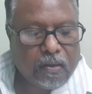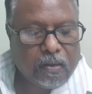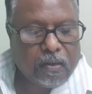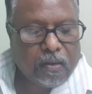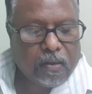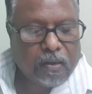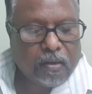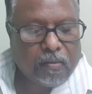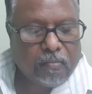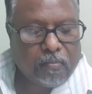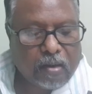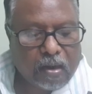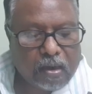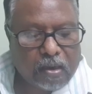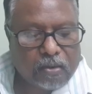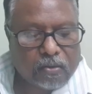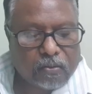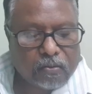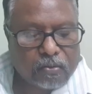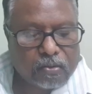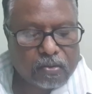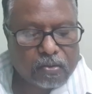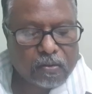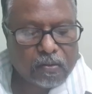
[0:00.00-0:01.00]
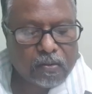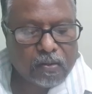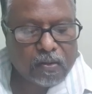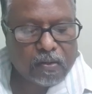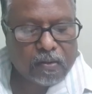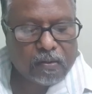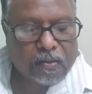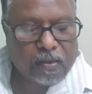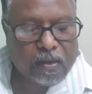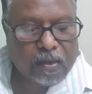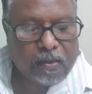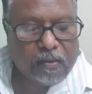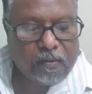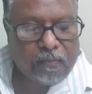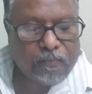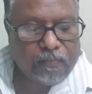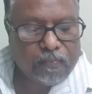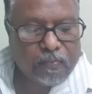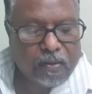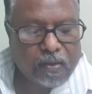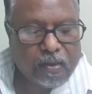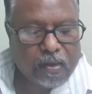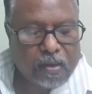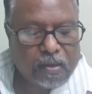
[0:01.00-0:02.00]
Maltose. Then
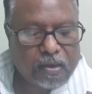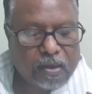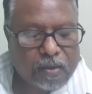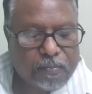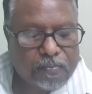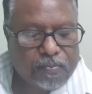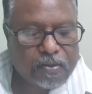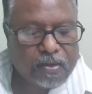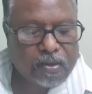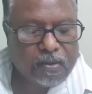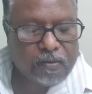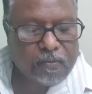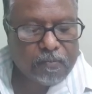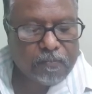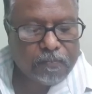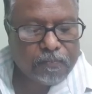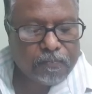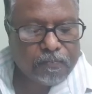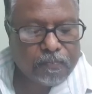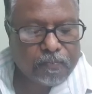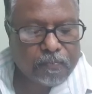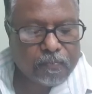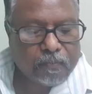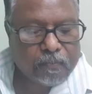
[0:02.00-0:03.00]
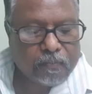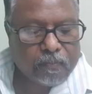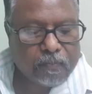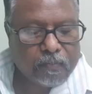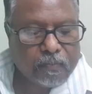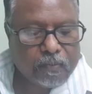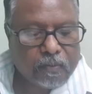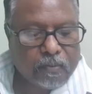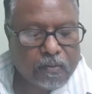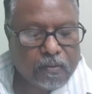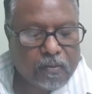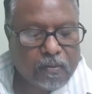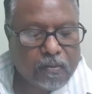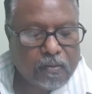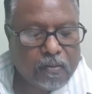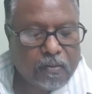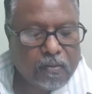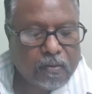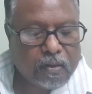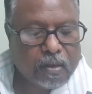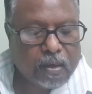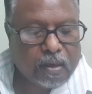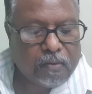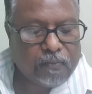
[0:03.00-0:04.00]
trypsin
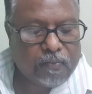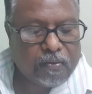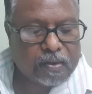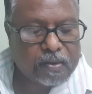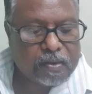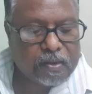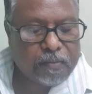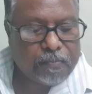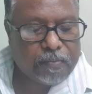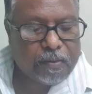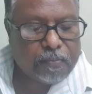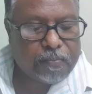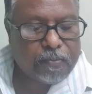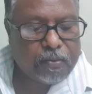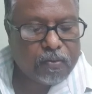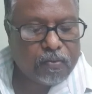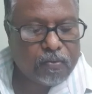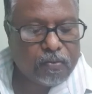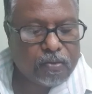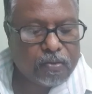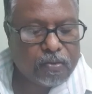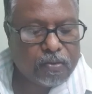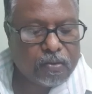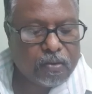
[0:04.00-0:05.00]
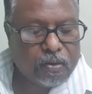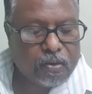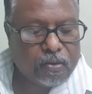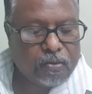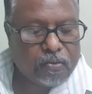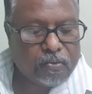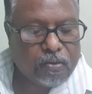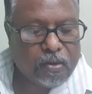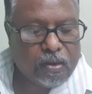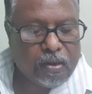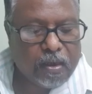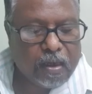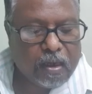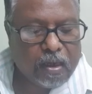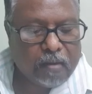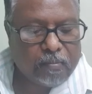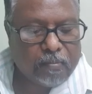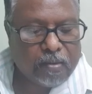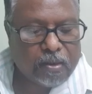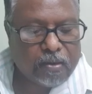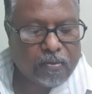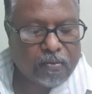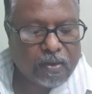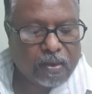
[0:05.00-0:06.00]
converts the peptones to the
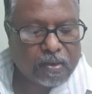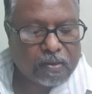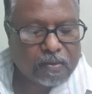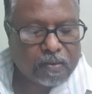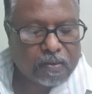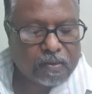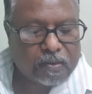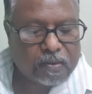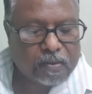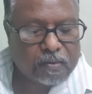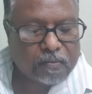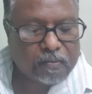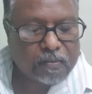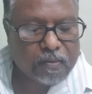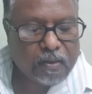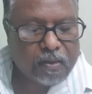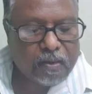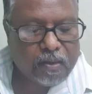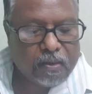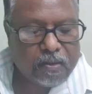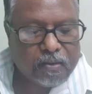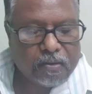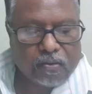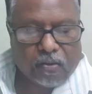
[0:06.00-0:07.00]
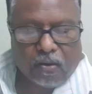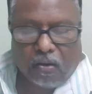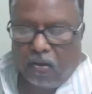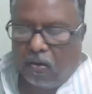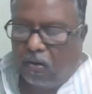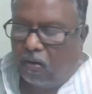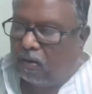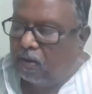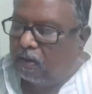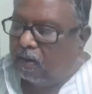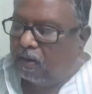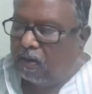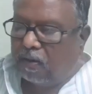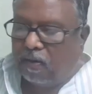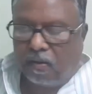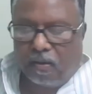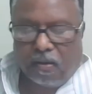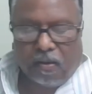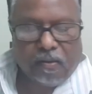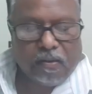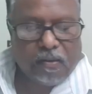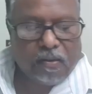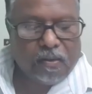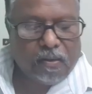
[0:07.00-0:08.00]
amino acids. So all these
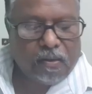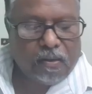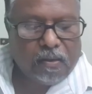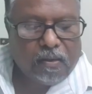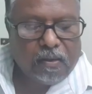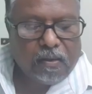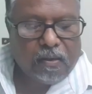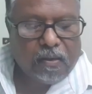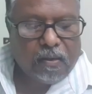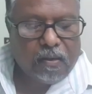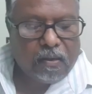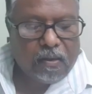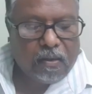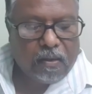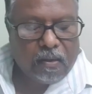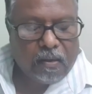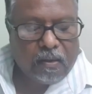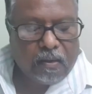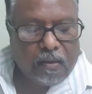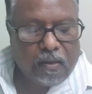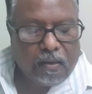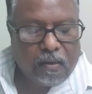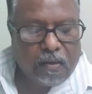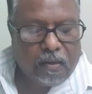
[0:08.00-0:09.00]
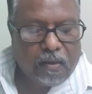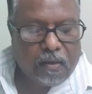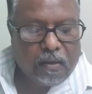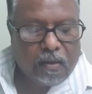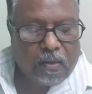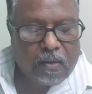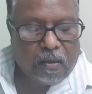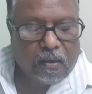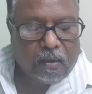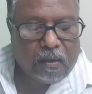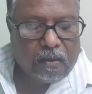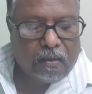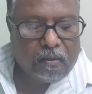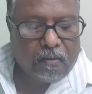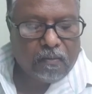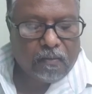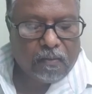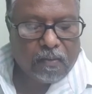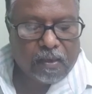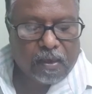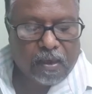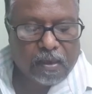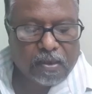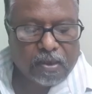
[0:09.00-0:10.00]

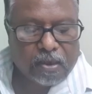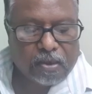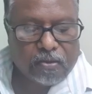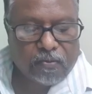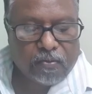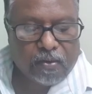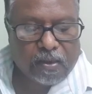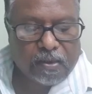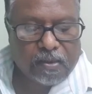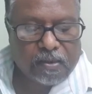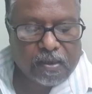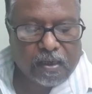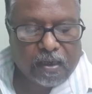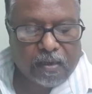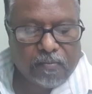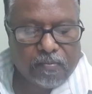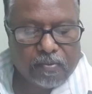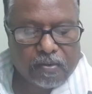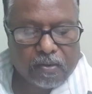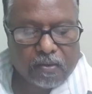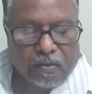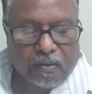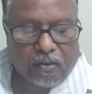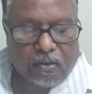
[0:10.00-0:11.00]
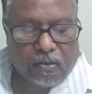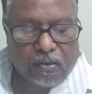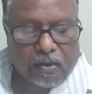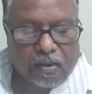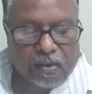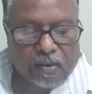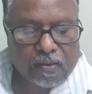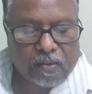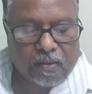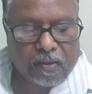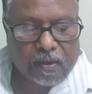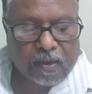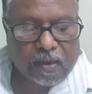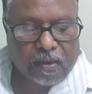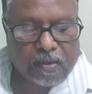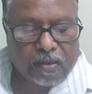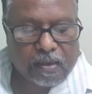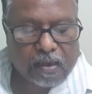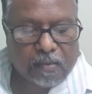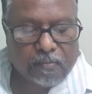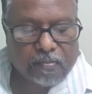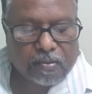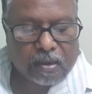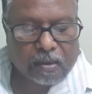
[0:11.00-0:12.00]
digestive enzymes, all these
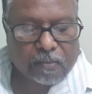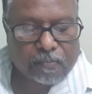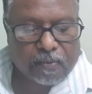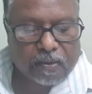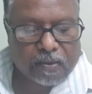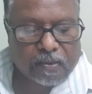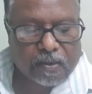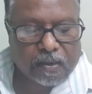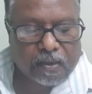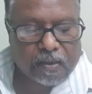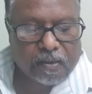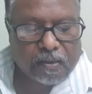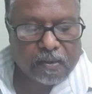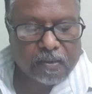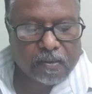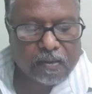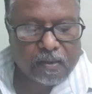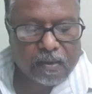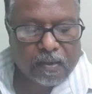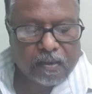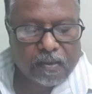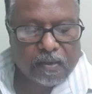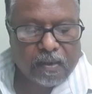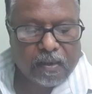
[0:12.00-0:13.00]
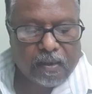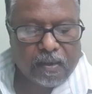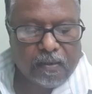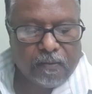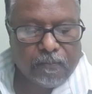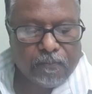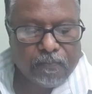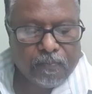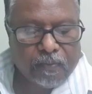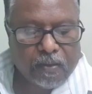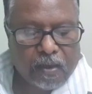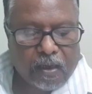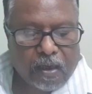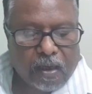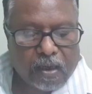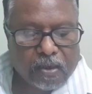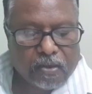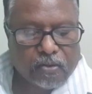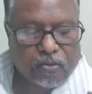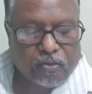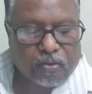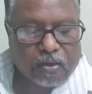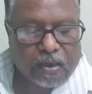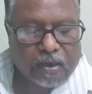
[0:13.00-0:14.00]
enzymes are present in the
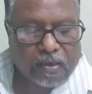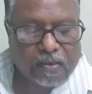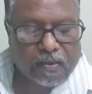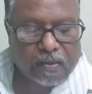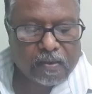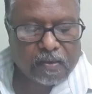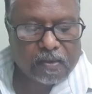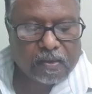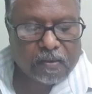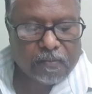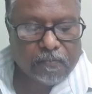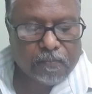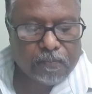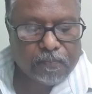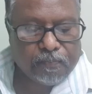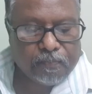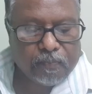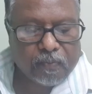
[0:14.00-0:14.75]
exocrine system